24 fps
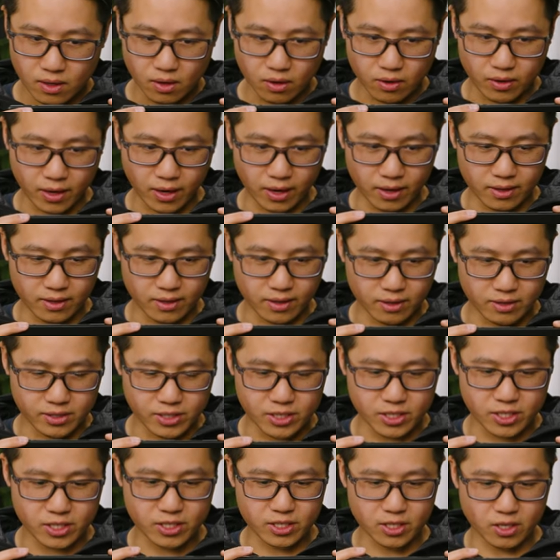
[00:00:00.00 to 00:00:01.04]
Okay, here's
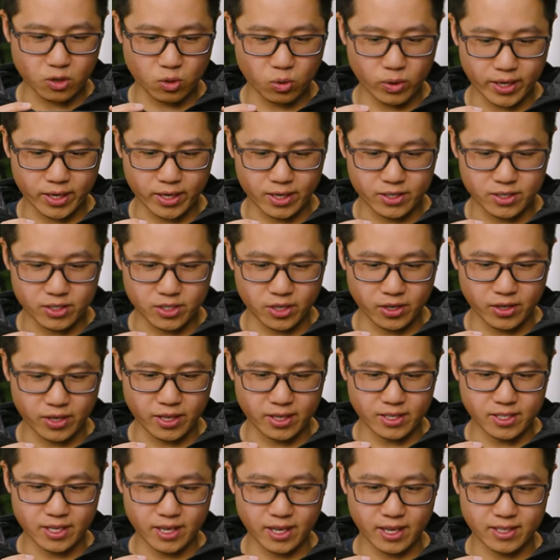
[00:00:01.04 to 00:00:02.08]
a, just a quick and
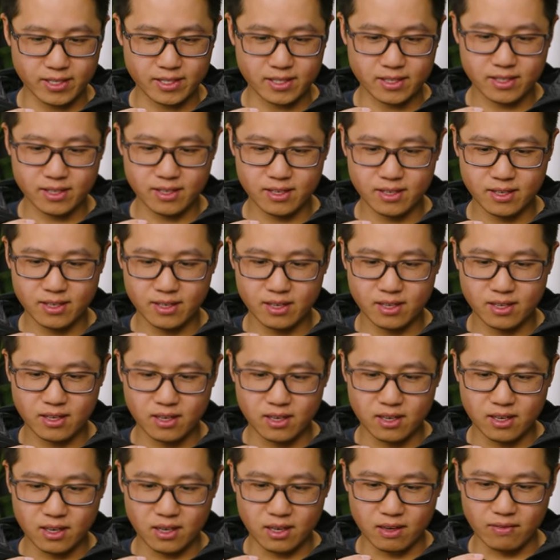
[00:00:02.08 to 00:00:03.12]
dirty test
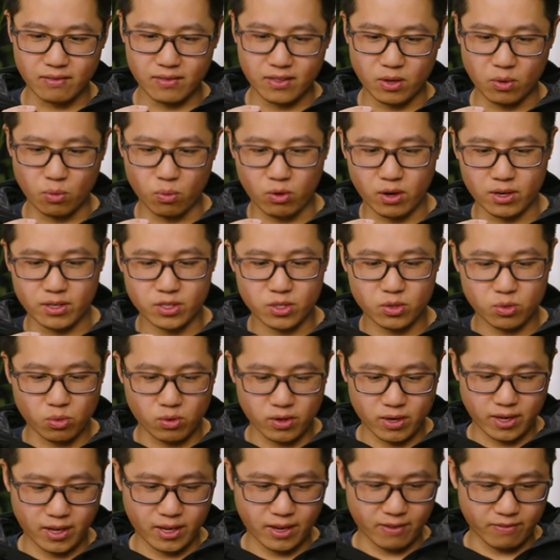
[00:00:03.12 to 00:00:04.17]
of the one
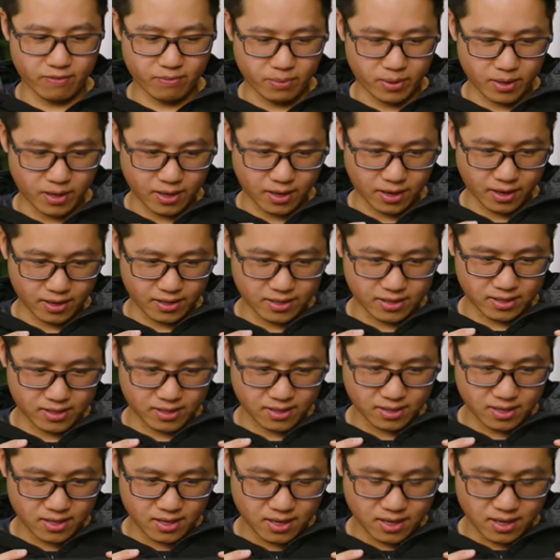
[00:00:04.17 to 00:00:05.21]
twenty F P S.